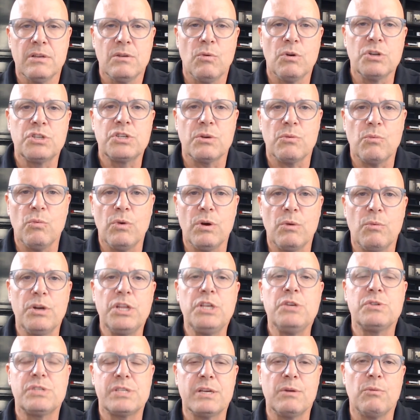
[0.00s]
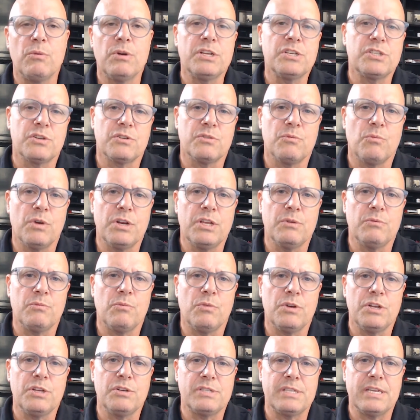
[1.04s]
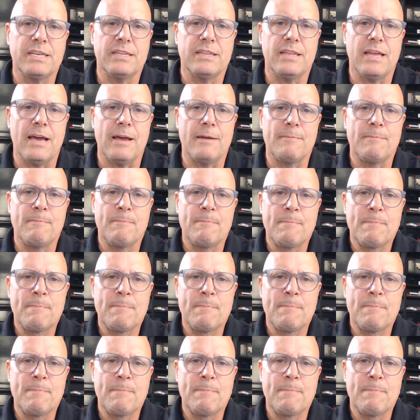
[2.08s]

What do you see? What do you see in that?